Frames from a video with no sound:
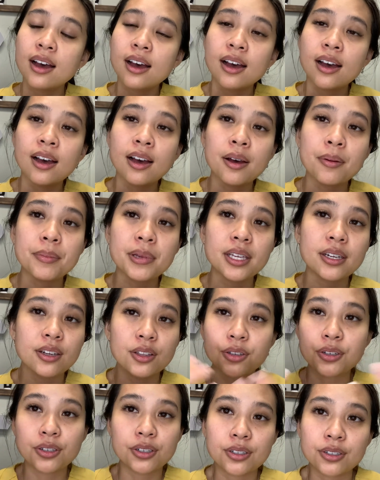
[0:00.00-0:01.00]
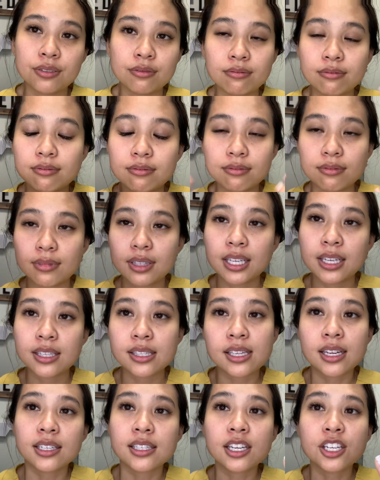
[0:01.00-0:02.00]
and other things
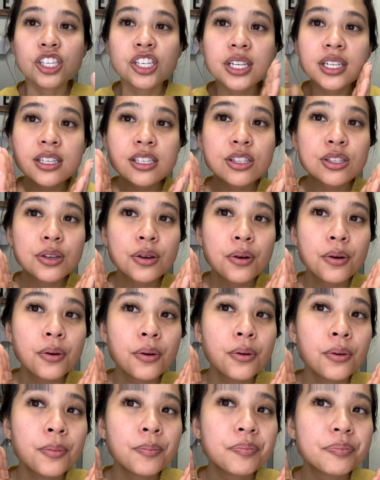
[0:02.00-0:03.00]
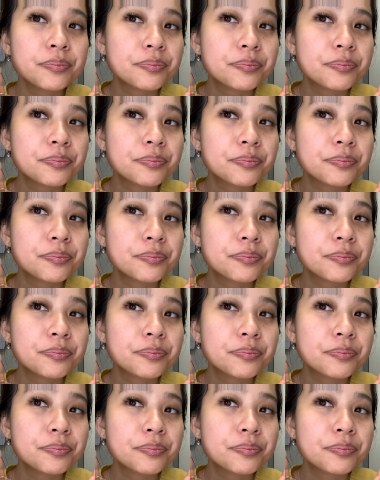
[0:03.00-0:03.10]
that touch it. So